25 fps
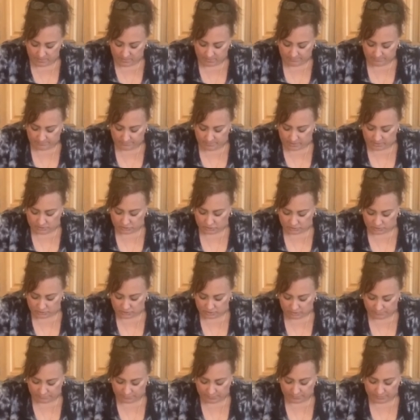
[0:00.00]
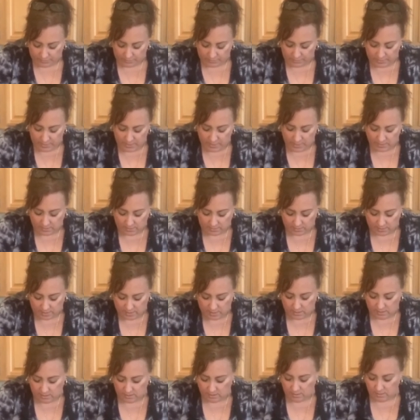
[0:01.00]
Make sure it's
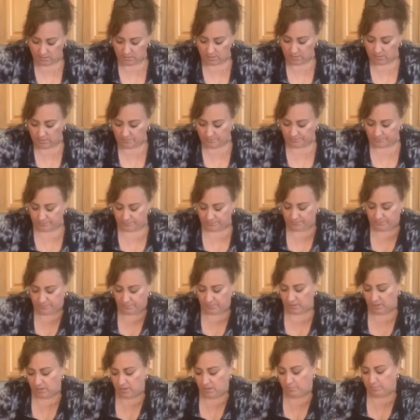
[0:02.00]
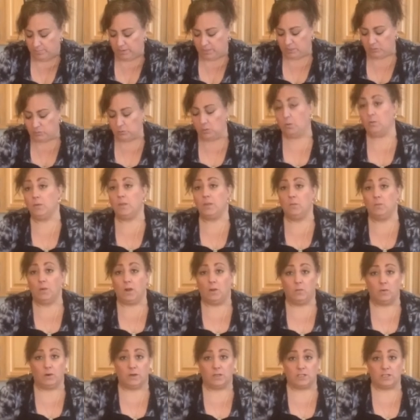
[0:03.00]
completely, because what we
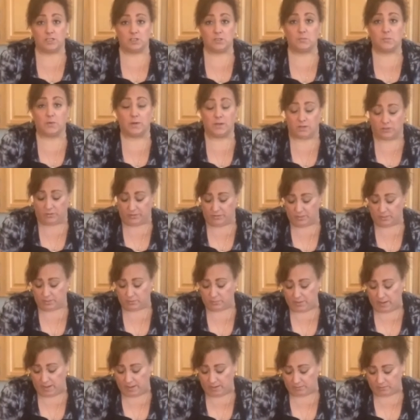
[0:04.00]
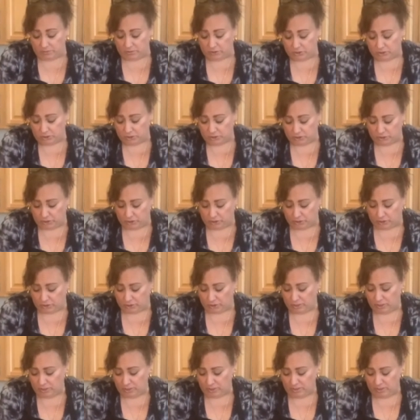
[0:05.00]
want, we're gonna sprinkle this powdered
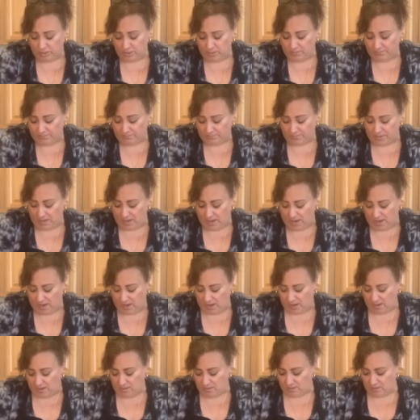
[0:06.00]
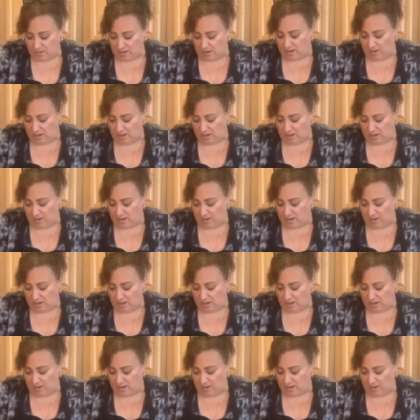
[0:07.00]
sugar and